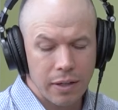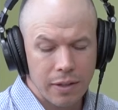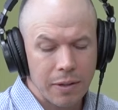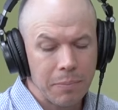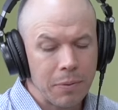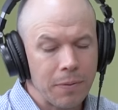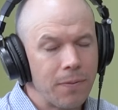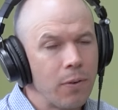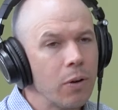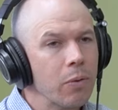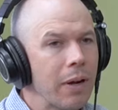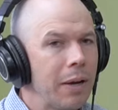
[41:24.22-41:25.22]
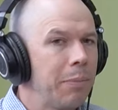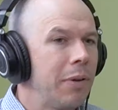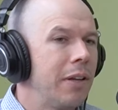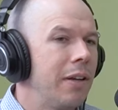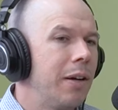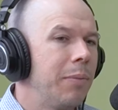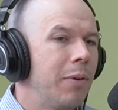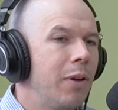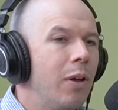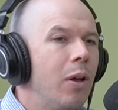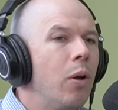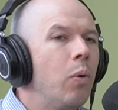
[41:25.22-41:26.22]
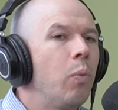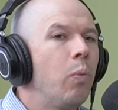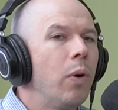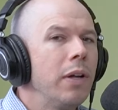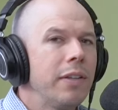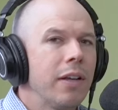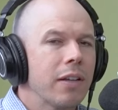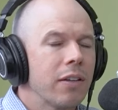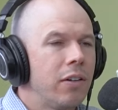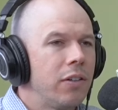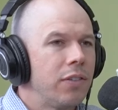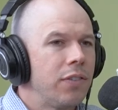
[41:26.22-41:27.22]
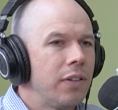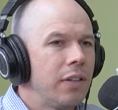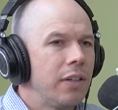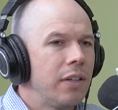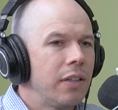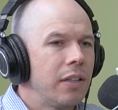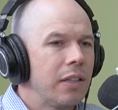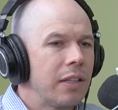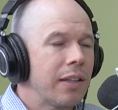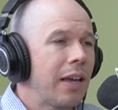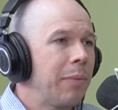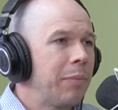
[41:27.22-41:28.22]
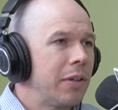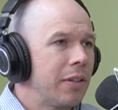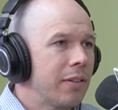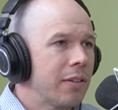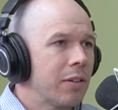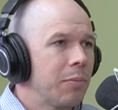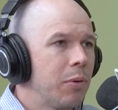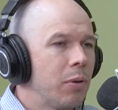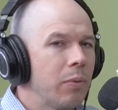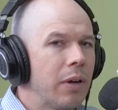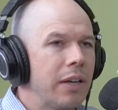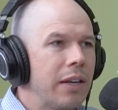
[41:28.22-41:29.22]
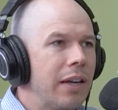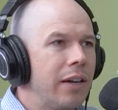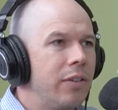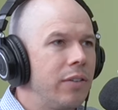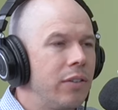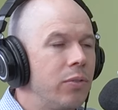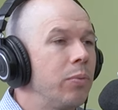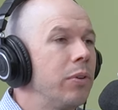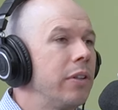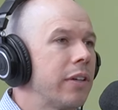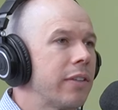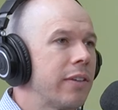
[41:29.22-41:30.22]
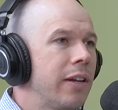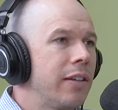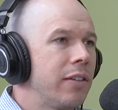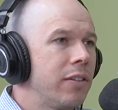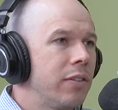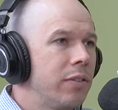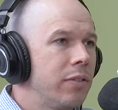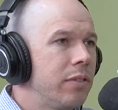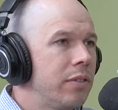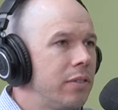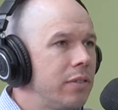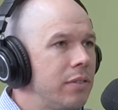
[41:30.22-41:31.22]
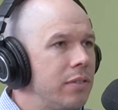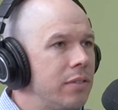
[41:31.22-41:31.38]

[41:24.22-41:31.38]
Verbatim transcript: Okay, and then before wrapping it up, what technology that's happening in Singapore right now is really exciting to you?